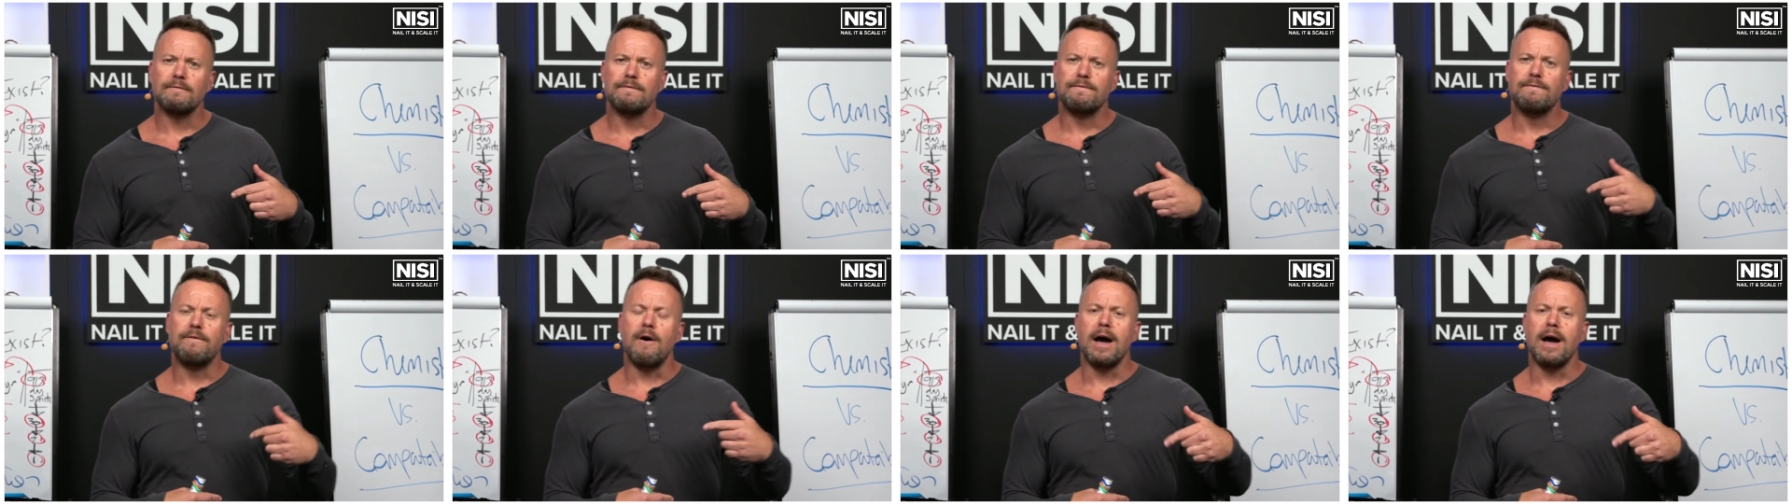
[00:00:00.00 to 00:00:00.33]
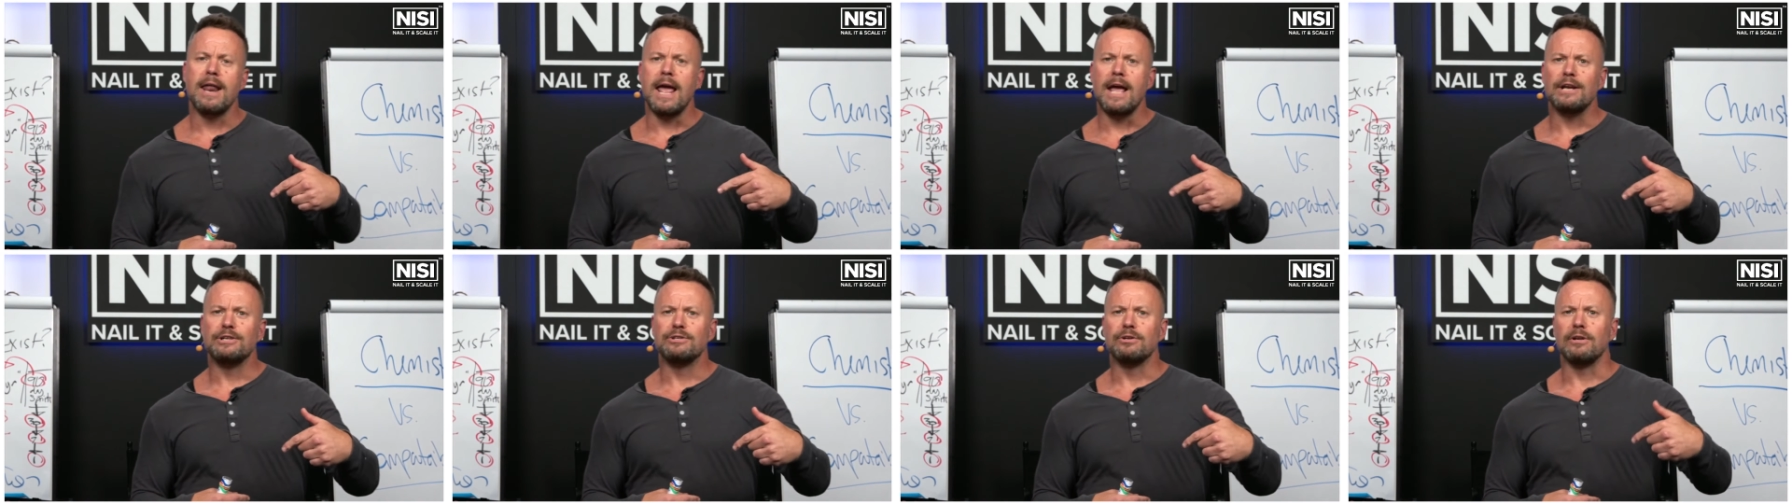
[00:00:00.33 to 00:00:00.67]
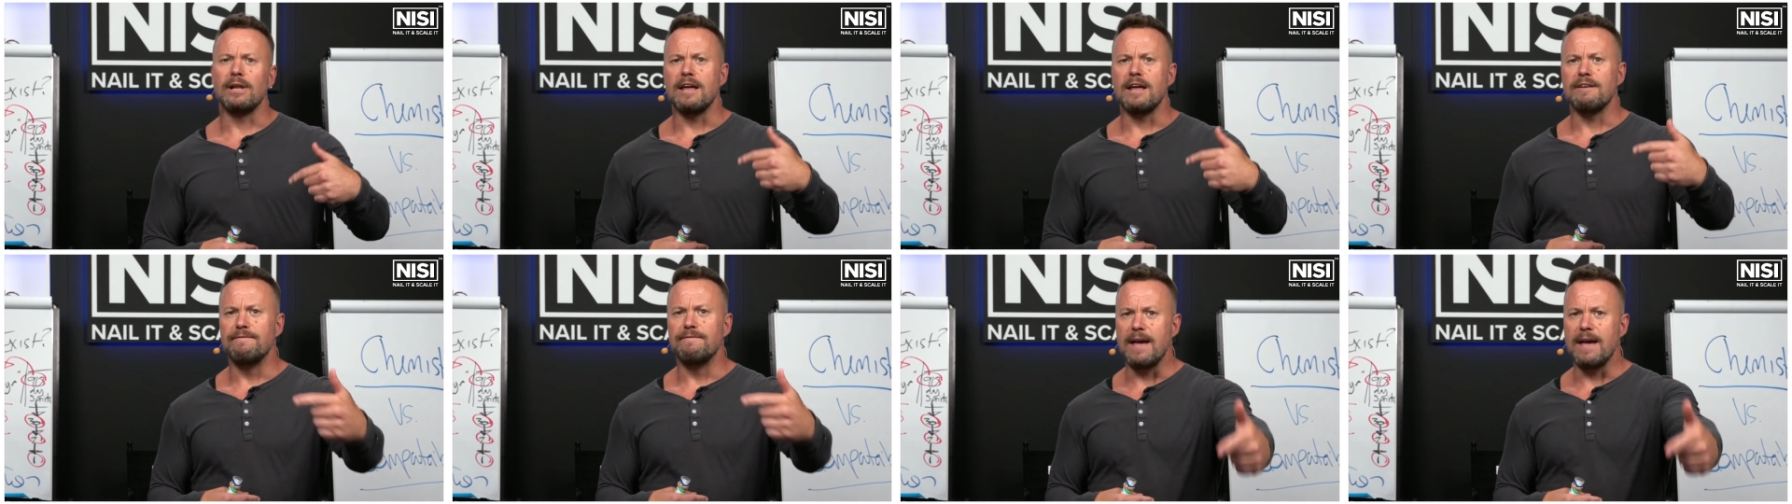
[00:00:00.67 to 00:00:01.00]

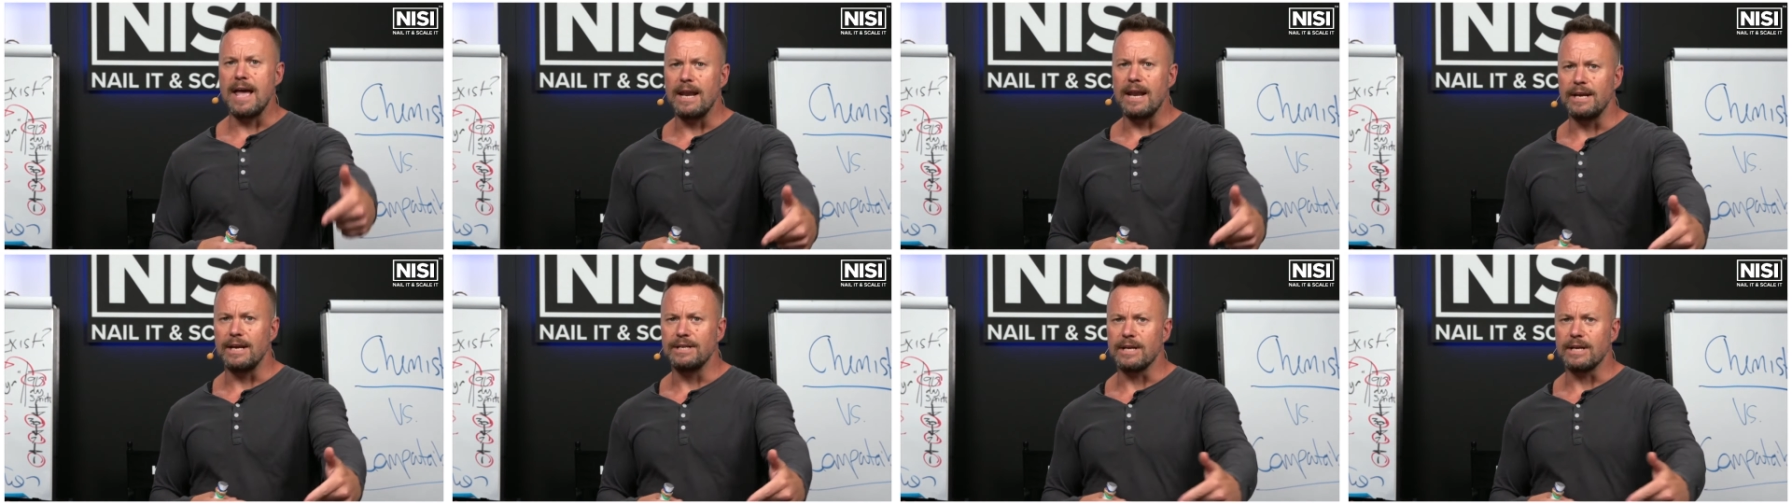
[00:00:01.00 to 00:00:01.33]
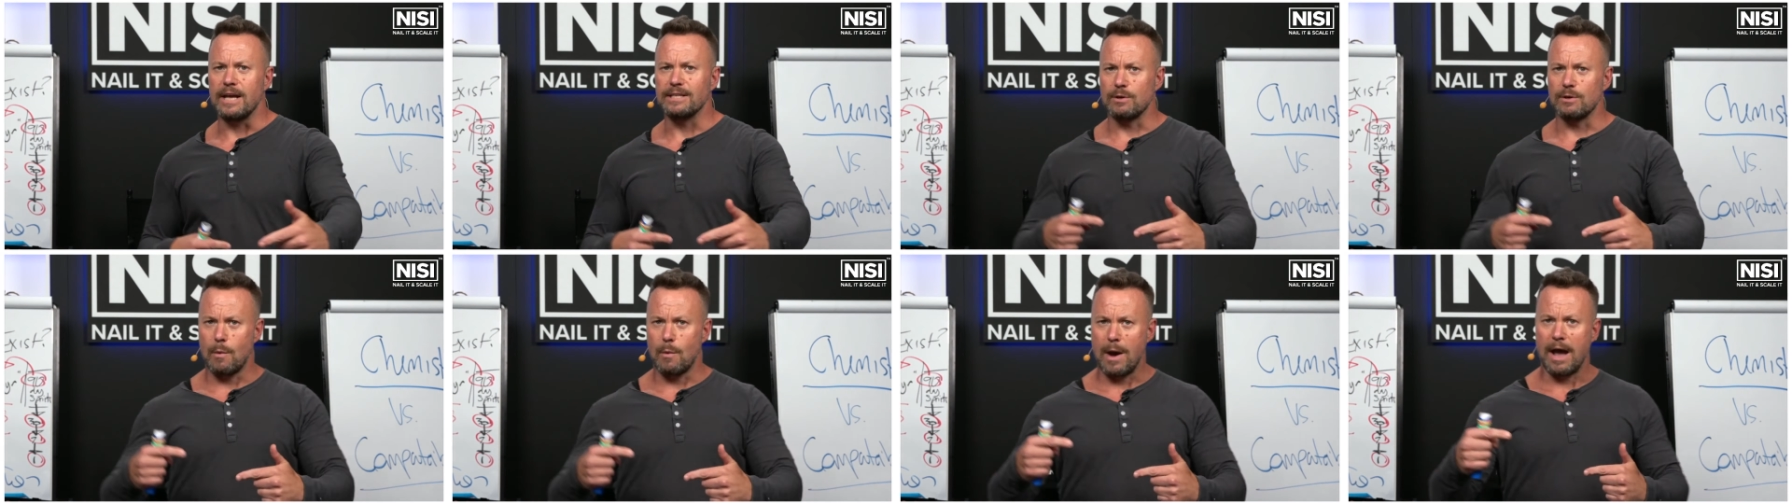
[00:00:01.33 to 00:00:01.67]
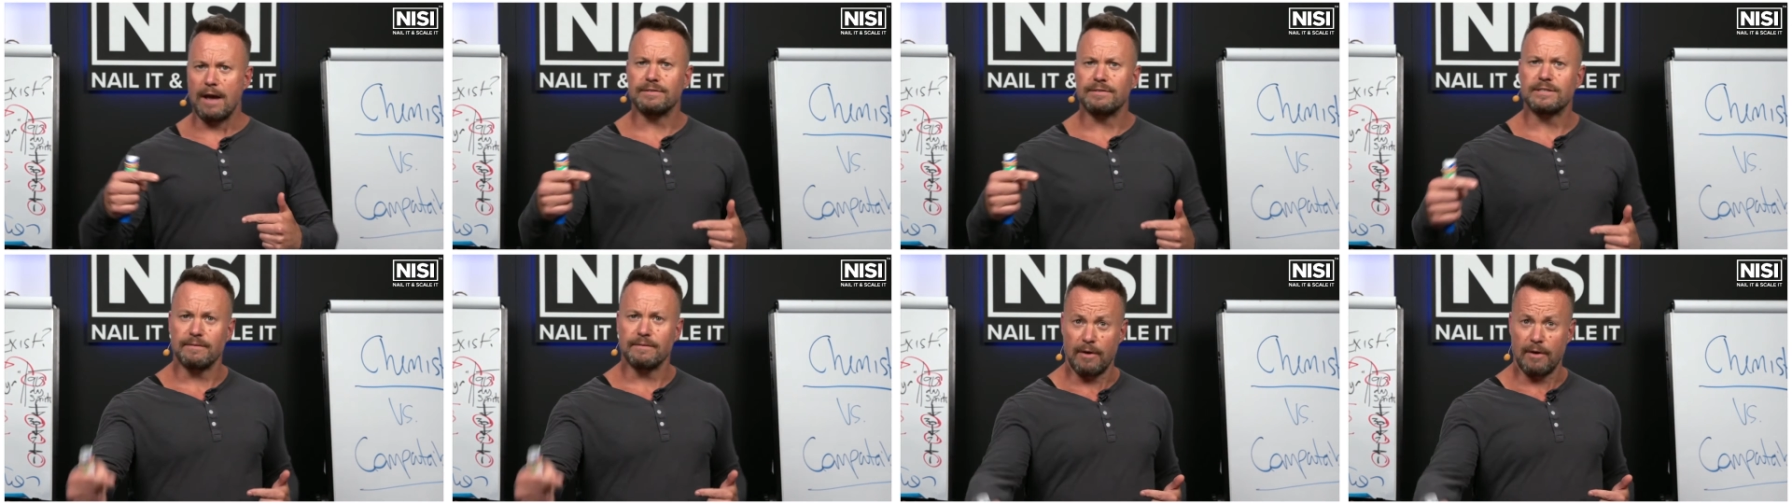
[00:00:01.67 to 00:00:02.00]
financial advantage as a
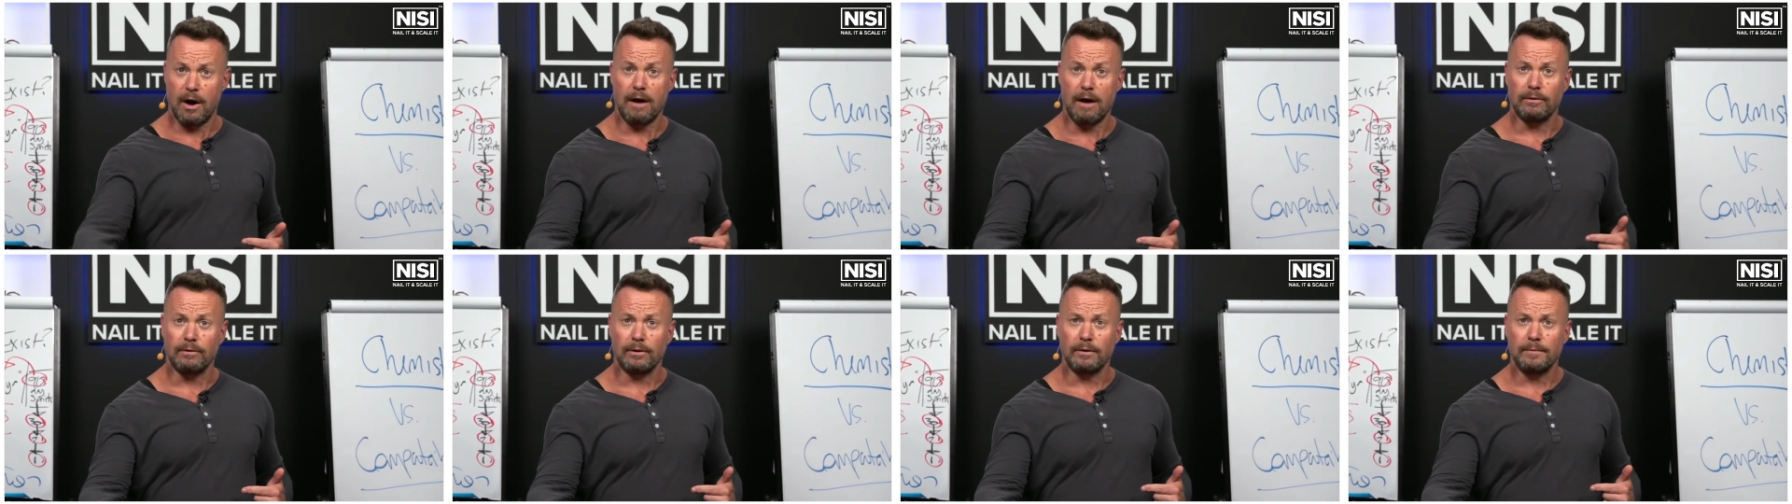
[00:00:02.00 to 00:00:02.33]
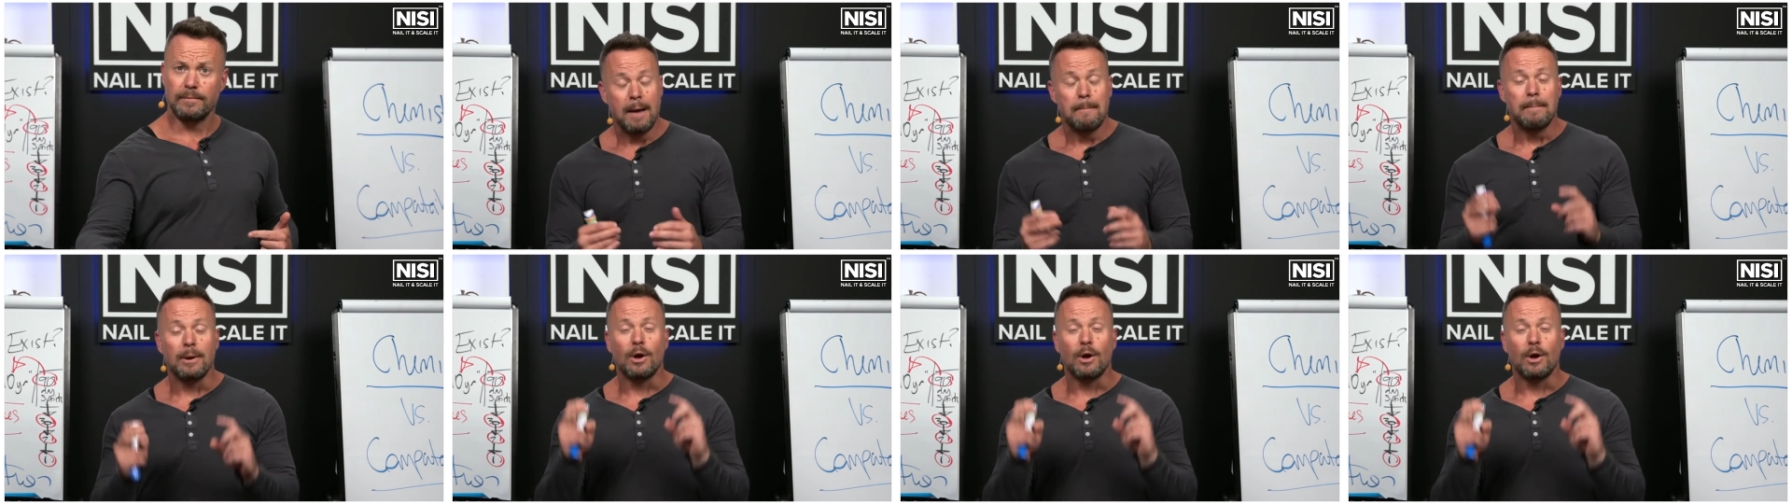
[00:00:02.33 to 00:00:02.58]
way of survival.